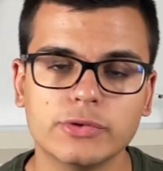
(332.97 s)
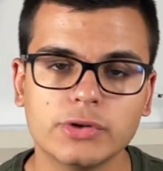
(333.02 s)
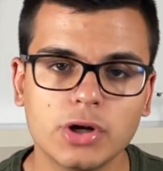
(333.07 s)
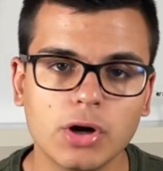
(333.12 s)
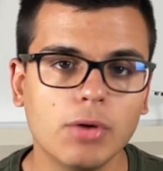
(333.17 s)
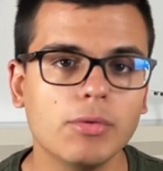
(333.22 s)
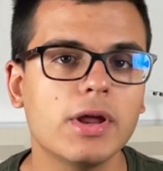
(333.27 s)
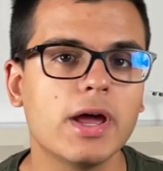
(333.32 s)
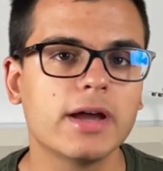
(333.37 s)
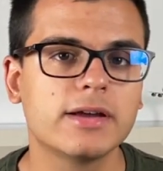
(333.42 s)

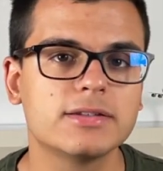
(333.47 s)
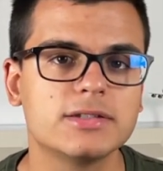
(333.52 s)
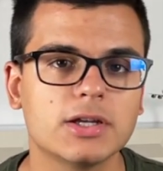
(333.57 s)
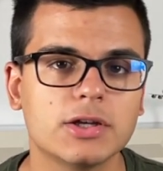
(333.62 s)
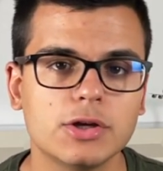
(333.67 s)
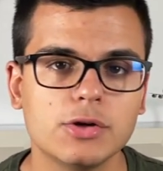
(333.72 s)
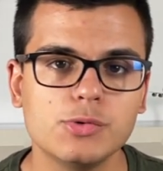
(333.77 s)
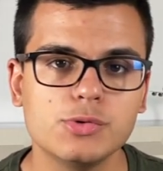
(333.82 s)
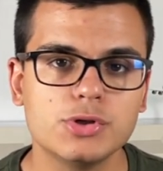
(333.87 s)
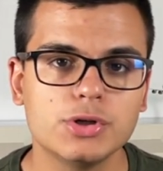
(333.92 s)
code
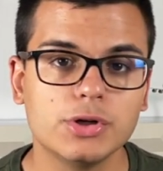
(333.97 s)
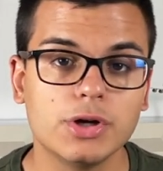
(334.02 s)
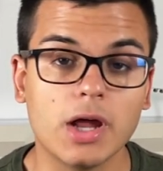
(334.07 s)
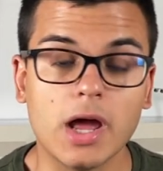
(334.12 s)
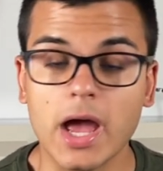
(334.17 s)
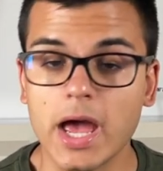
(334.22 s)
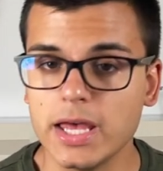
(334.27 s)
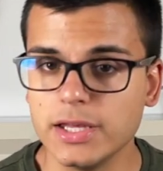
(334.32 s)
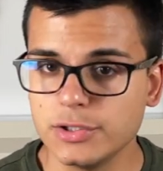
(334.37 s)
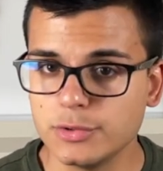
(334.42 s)
execution
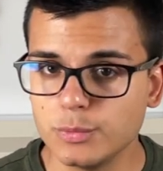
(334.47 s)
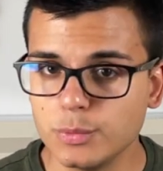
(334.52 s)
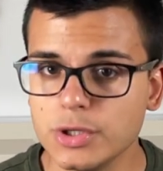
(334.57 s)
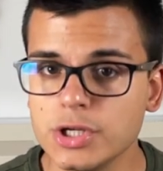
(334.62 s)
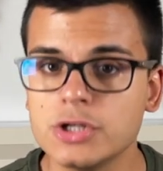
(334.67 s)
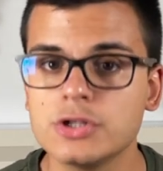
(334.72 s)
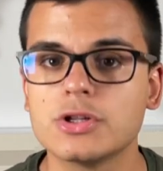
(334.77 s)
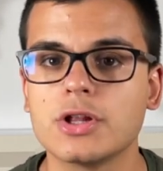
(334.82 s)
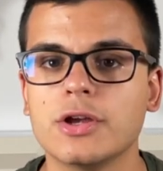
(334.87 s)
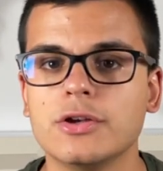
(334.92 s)
has
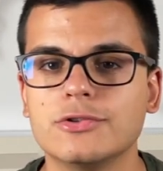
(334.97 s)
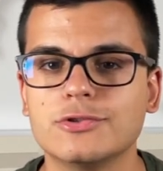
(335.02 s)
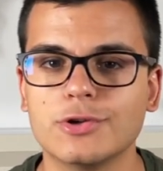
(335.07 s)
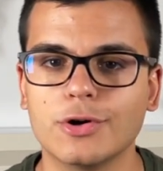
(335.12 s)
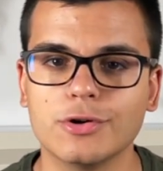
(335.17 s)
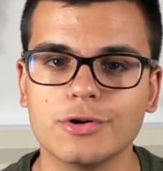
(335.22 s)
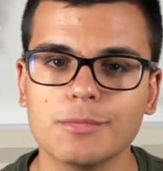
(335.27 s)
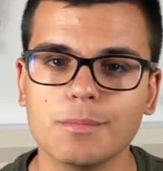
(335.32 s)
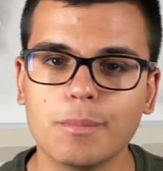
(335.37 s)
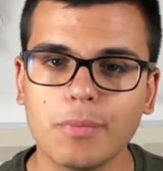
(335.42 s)
reached a
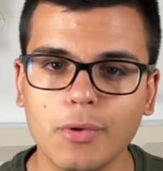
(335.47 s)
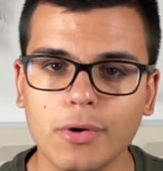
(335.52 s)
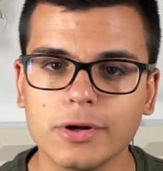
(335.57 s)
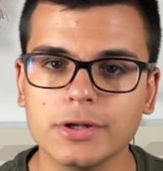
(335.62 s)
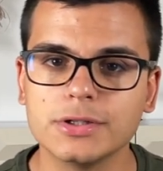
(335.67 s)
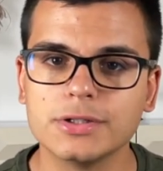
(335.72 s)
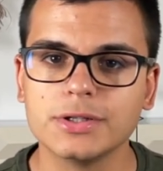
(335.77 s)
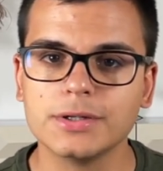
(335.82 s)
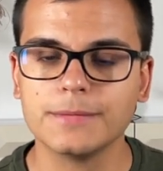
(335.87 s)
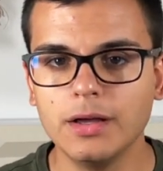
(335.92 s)
certain point.